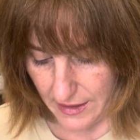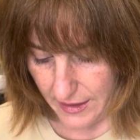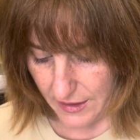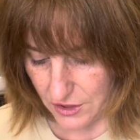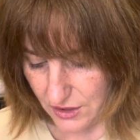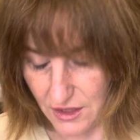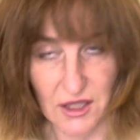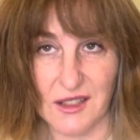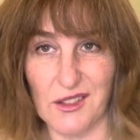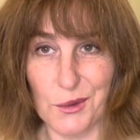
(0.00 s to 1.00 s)
actually
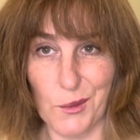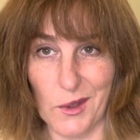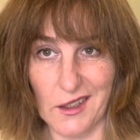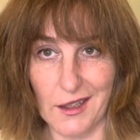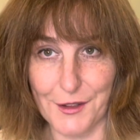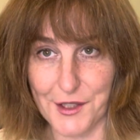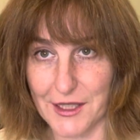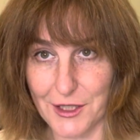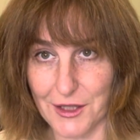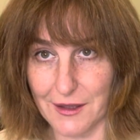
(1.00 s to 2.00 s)
just doing one color
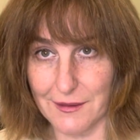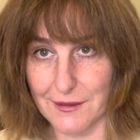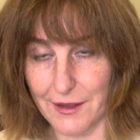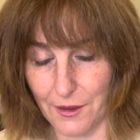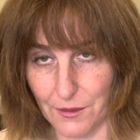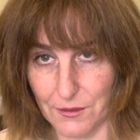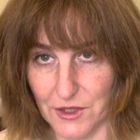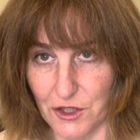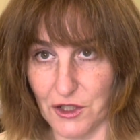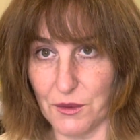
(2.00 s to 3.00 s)
stitching, like
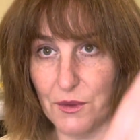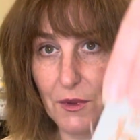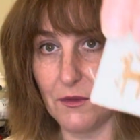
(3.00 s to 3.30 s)
stitching with one